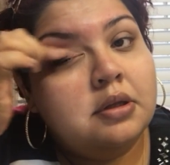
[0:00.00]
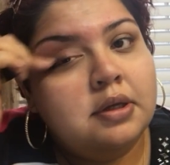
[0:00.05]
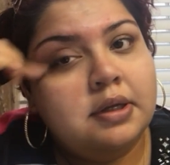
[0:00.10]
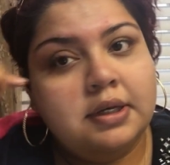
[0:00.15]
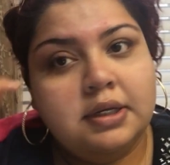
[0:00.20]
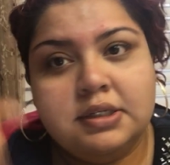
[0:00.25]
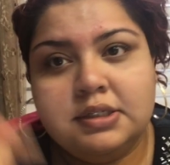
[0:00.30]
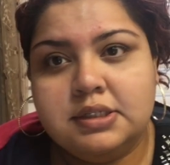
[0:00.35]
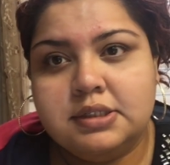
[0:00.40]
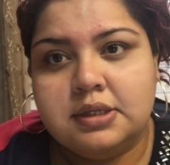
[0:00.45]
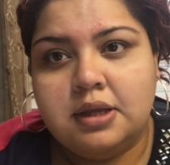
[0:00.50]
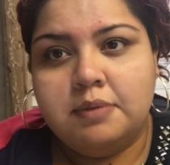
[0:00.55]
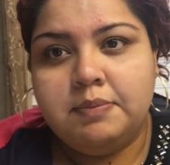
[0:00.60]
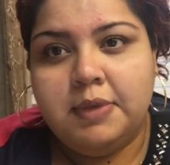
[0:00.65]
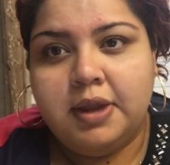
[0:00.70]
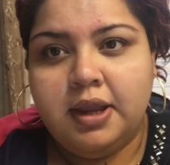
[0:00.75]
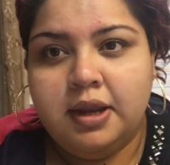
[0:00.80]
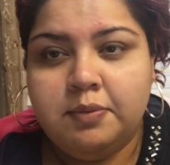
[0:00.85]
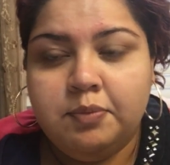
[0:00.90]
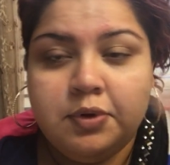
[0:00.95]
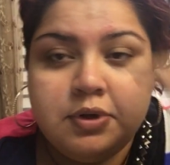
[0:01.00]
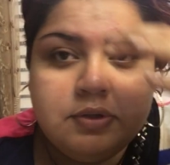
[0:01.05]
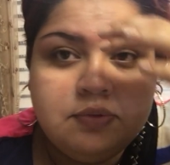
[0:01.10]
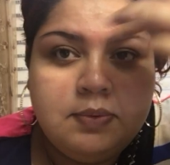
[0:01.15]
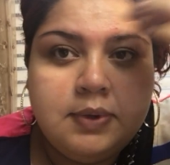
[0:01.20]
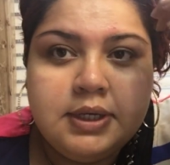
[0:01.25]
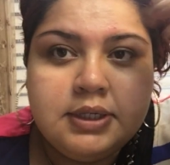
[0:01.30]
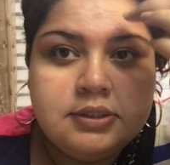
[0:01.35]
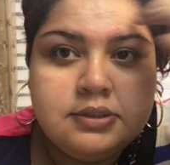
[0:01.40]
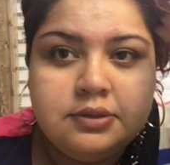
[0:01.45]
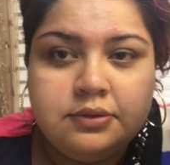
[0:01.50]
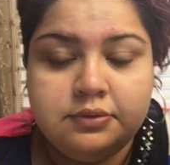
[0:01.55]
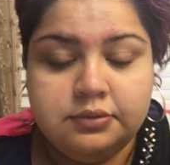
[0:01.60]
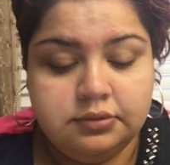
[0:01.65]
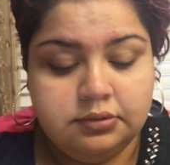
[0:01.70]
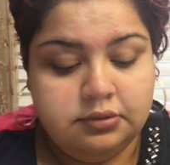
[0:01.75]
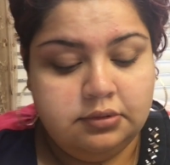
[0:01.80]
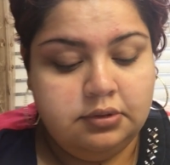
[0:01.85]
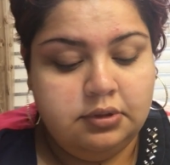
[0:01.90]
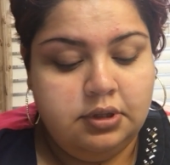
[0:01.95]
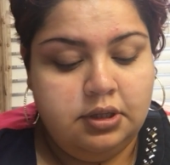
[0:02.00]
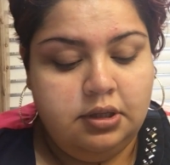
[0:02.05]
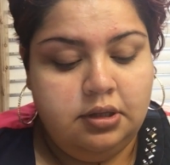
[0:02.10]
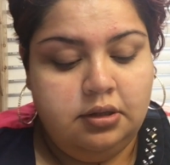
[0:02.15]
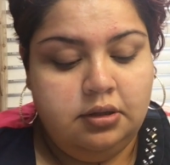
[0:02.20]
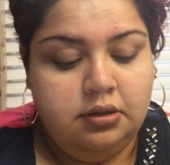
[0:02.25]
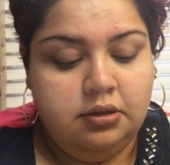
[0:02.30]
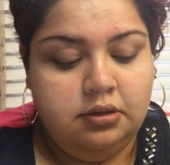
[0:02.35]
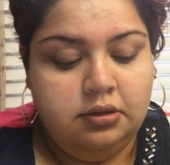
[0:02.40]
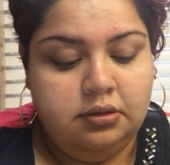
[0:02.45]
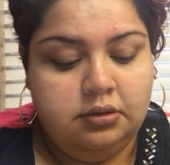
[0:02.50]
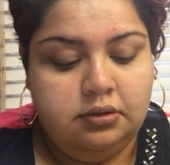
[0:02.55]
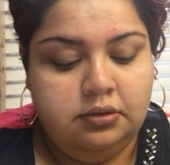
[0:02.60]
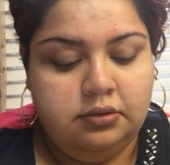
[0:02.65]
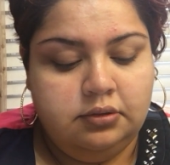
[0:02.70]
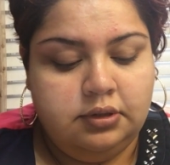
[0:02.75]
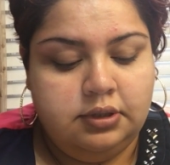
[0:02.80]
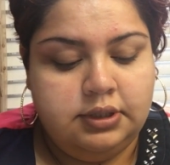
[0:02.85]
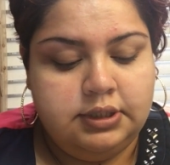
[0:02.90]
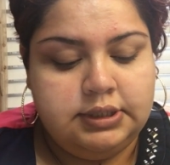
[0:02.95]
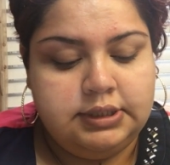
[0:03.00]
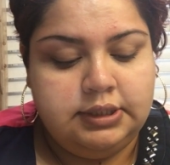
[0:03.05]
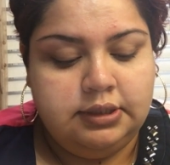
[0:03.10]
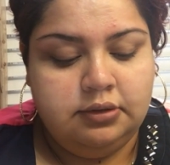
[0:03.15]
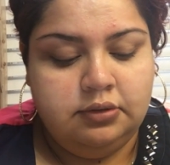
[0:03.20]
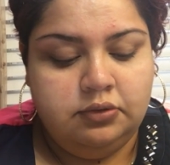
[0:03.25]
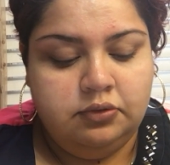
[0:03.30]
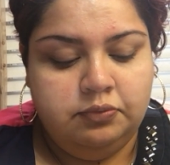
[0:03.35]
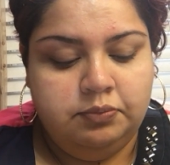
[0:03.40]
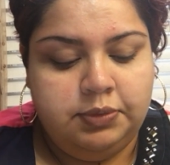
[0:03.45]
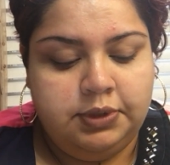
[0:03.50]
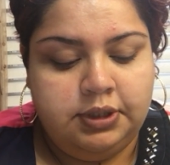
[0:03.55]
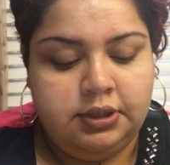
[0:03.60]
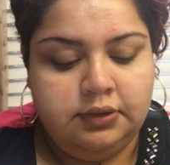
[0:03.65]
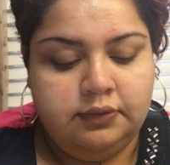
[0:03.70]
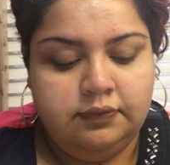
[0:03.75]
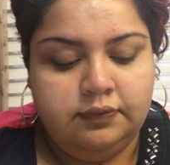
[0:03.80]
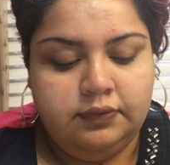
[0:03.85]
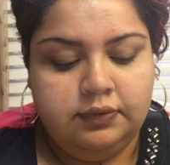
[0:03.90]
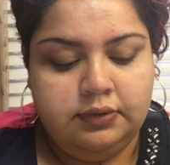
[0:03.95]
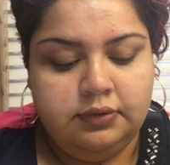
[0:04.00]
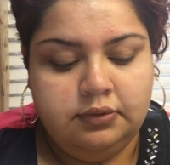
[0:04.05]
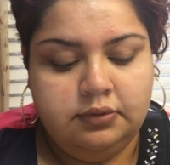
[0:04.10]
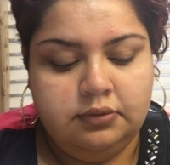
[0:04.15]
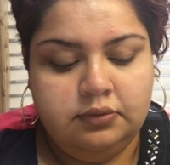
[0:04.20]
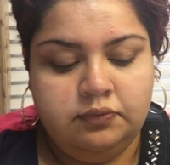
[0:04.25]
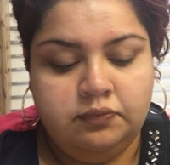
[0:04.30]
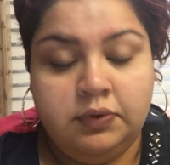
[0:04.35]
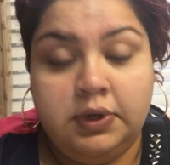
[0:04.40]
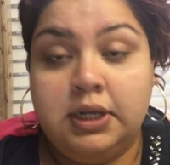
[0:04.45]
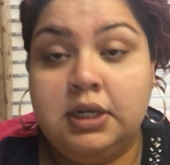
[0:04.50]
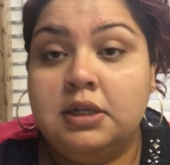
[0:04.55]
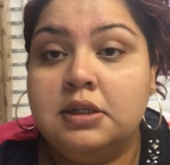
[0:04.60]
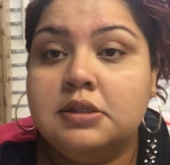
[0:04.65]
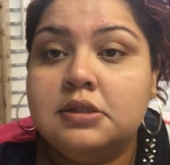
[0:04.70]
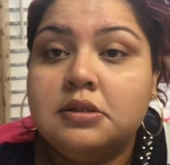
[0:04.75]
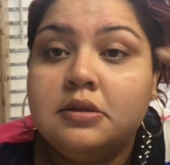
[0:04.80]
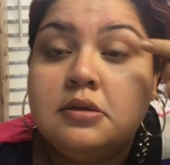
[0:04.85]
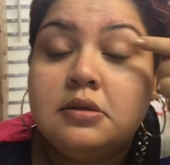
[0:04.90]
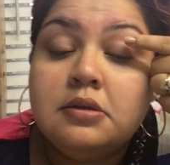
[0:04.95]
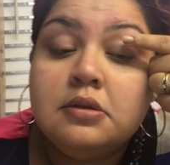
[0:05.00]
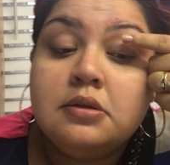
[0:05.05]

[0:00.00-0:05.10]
And I just got my eyebrows waxed, so you're gonna see a little bit of redness.